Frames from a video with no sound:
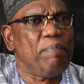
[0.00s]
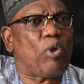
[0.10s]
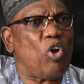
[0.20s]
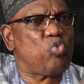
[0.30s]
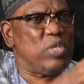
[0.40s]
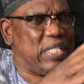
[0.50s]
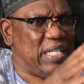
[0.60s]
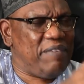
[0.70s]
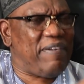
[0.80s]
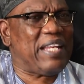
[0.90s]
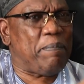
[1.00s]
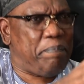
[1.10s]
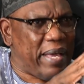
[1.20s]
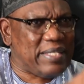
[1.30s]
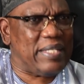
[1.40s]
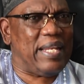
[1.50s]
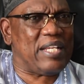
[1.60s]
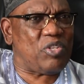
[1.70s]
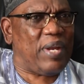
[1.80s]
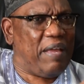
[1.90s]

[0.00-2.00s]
because we delivered the best election